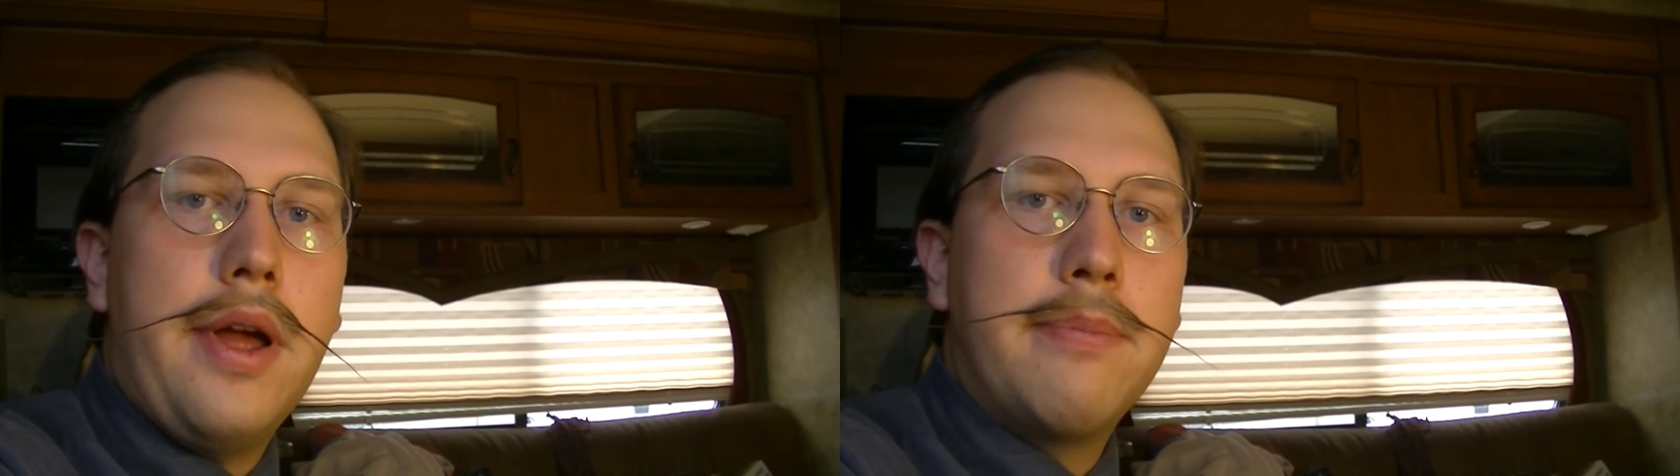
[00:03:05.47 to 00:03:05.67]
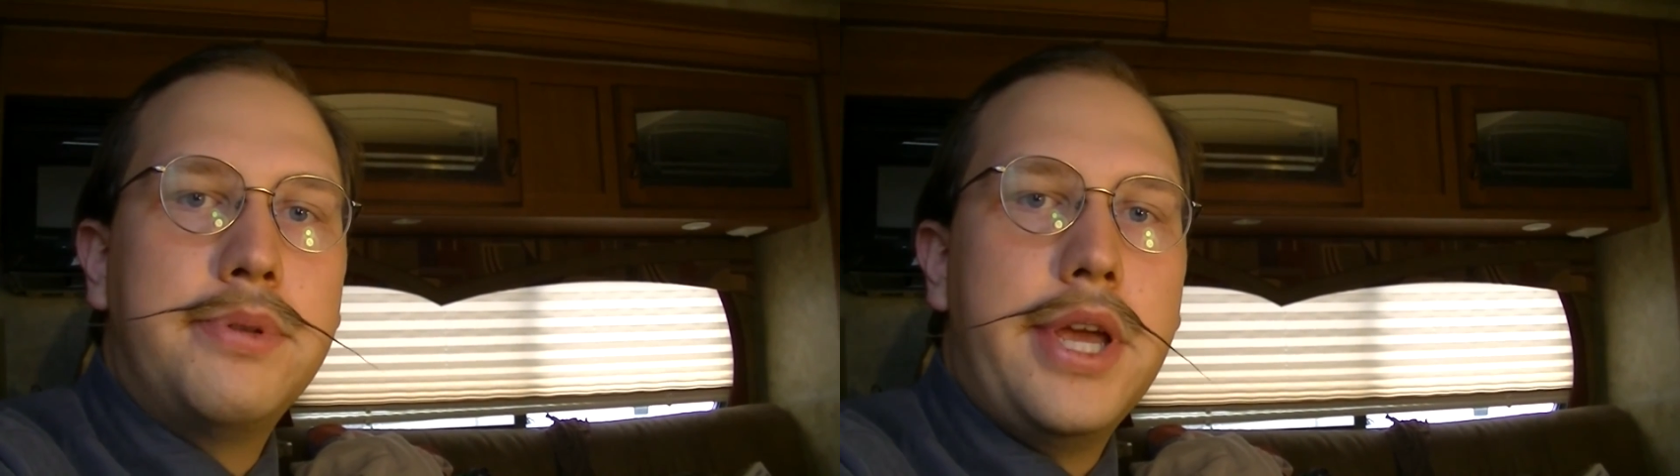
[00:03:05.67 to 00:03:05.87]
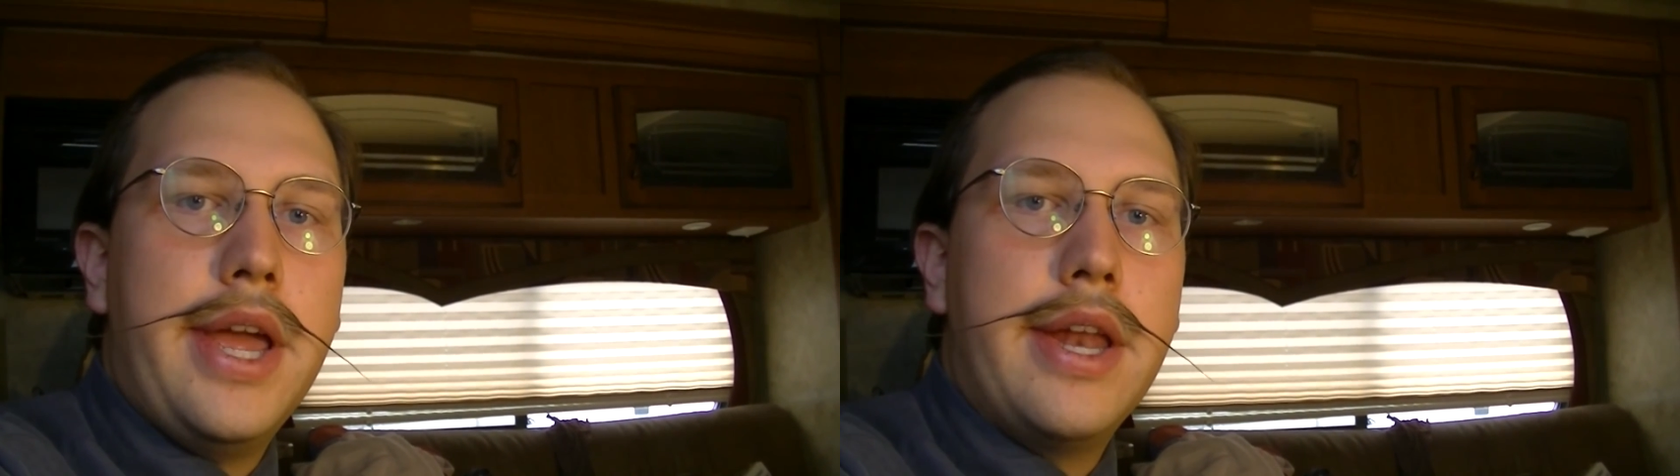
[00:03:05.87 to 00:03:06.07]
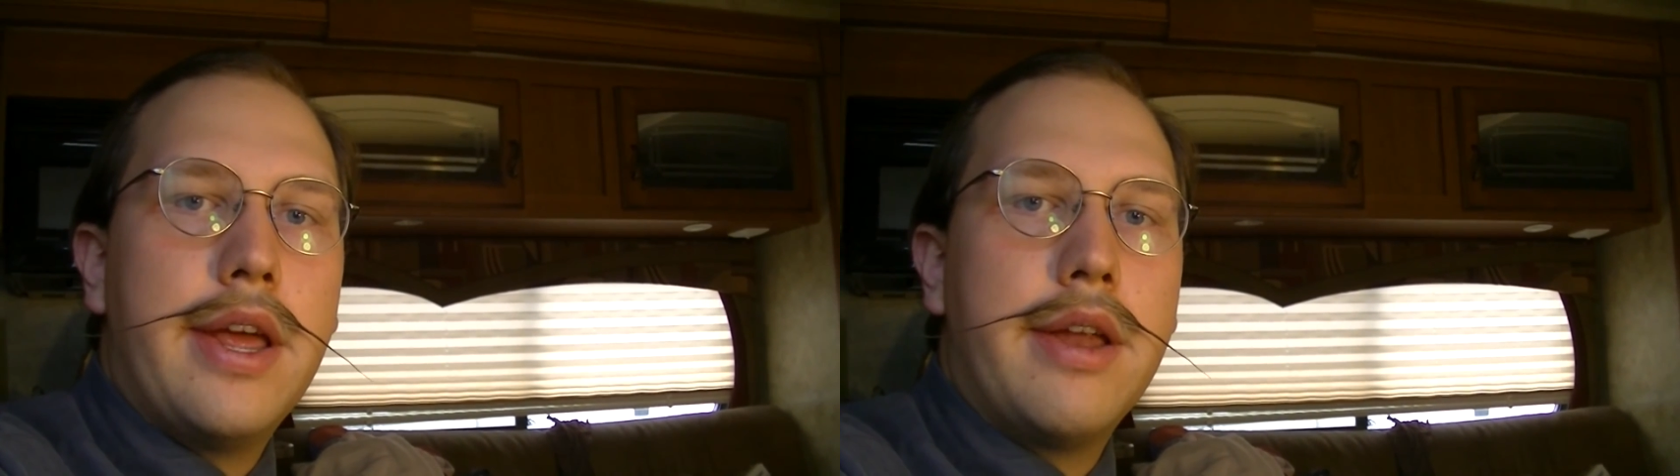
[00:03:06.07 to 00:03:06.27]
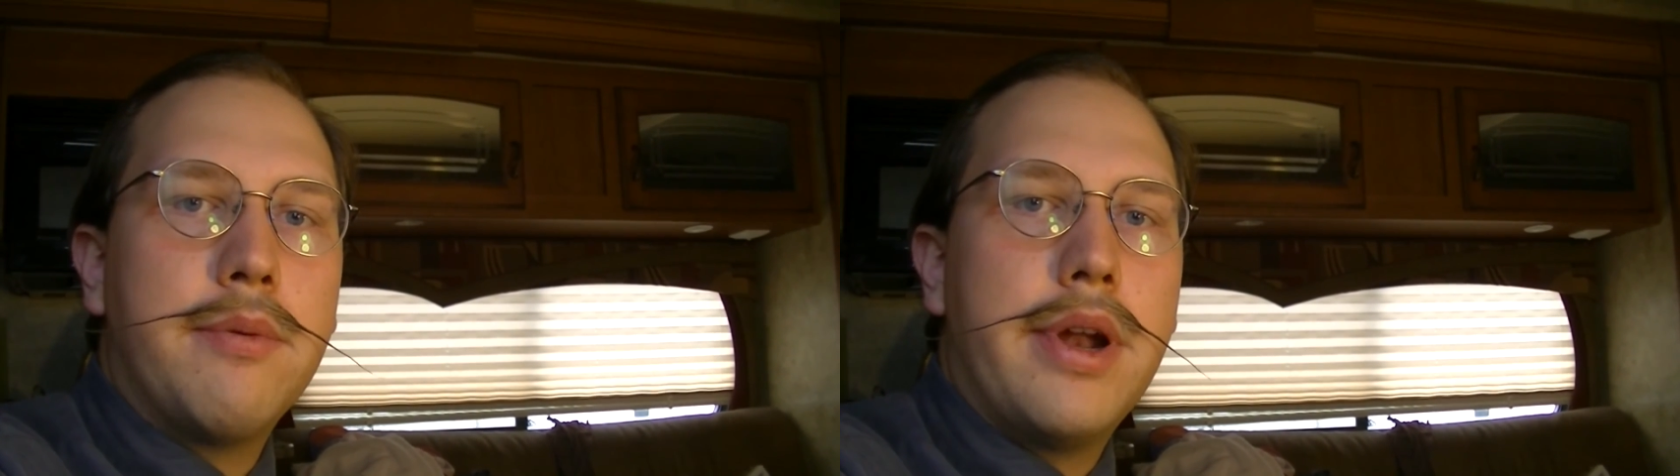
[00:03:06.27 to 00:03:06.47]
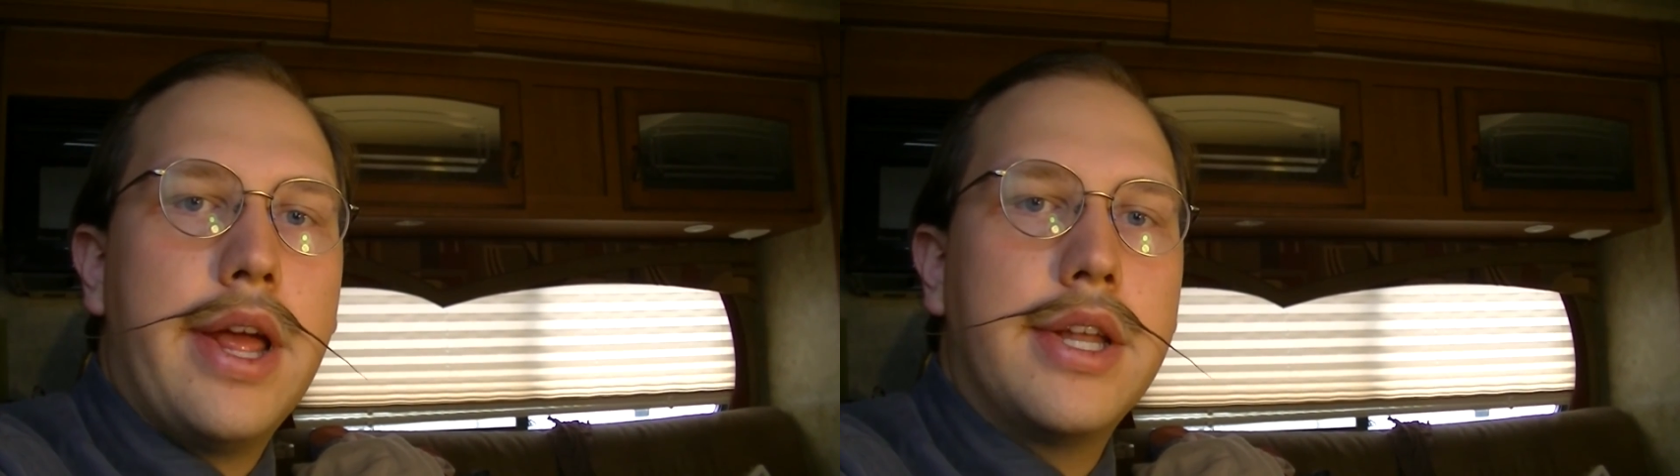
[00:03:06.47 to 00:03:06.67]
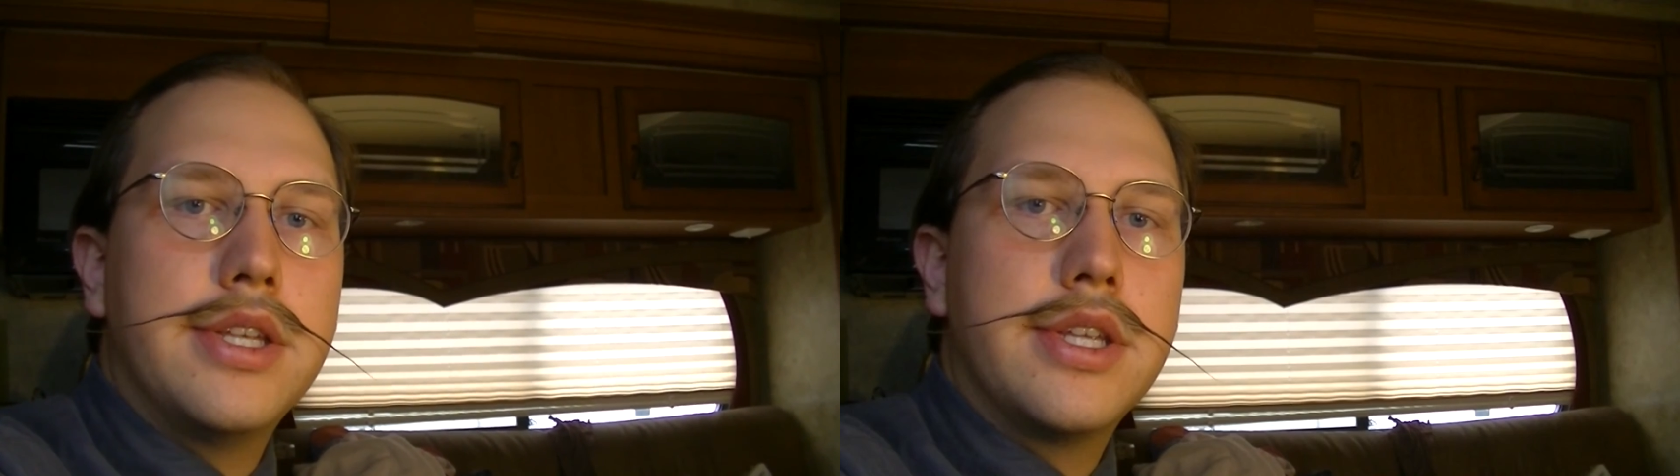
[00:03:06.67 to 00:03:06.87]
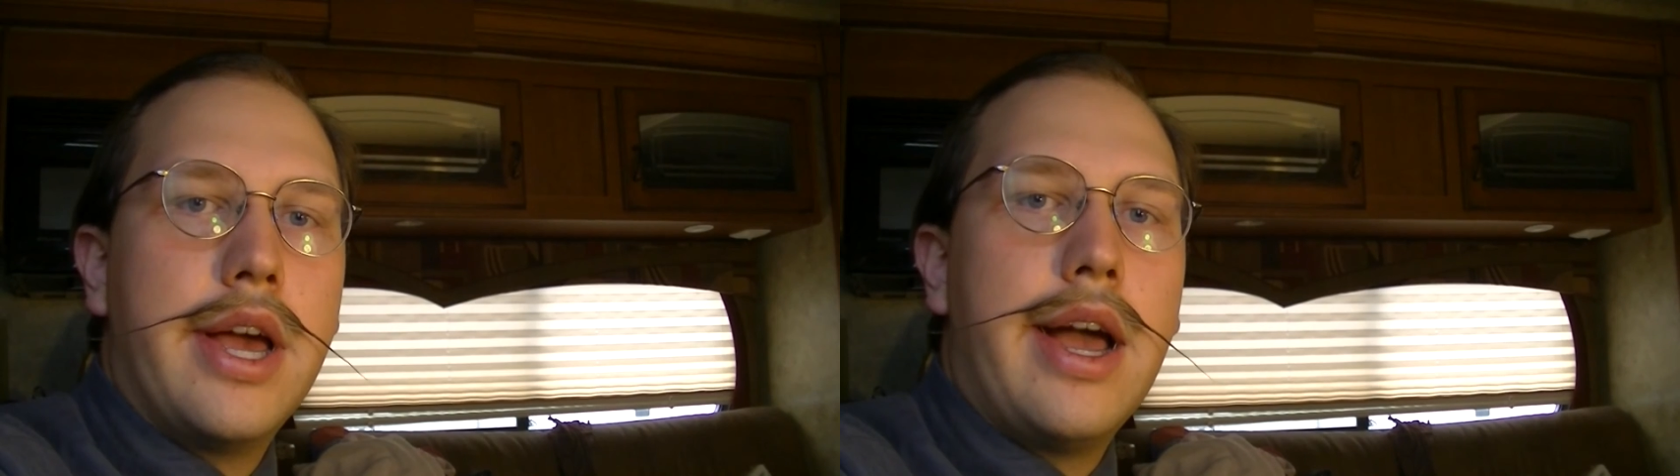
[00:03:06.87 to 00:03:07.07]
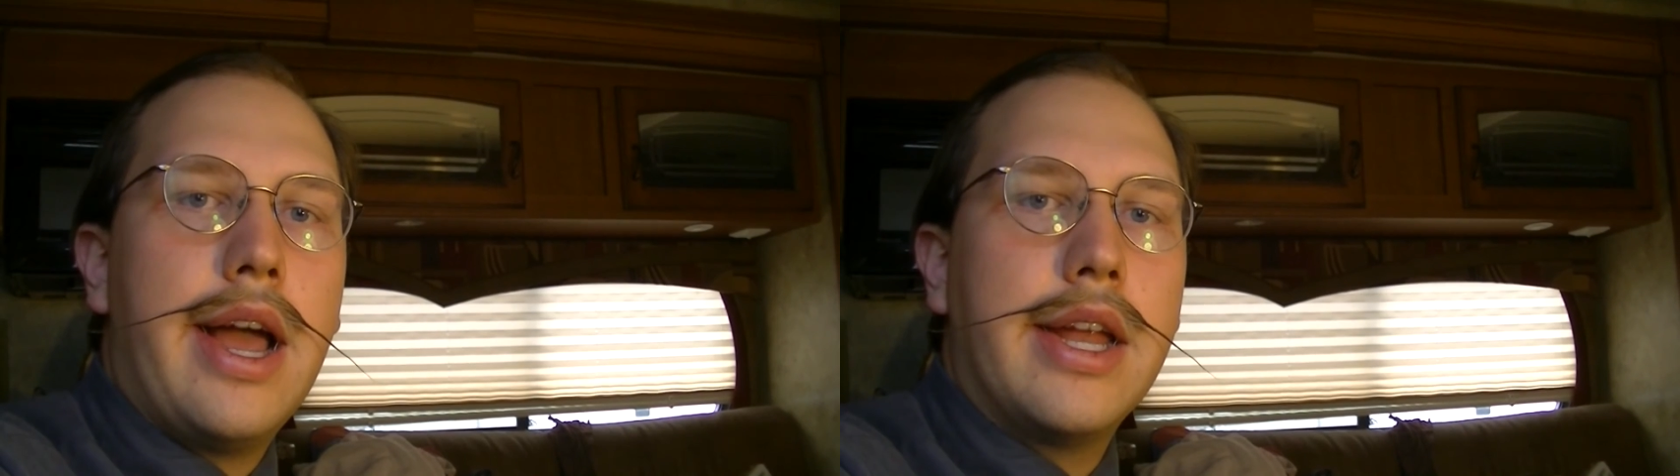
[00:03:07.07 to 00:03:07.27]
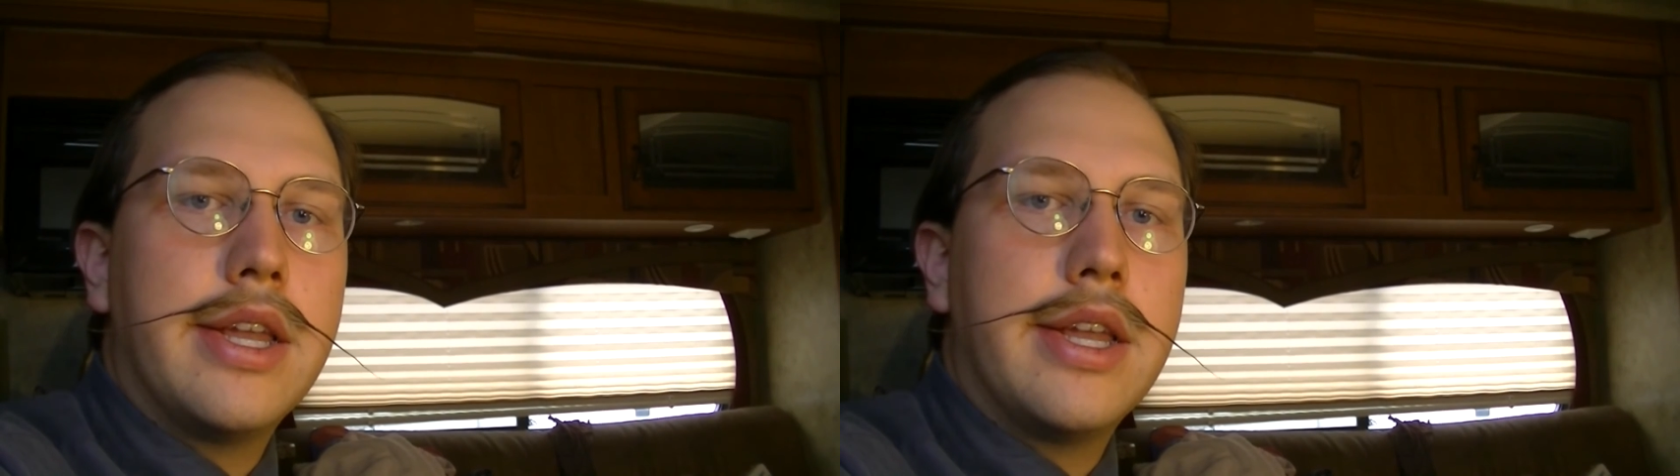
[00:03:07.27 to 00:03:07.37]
update and what I decide.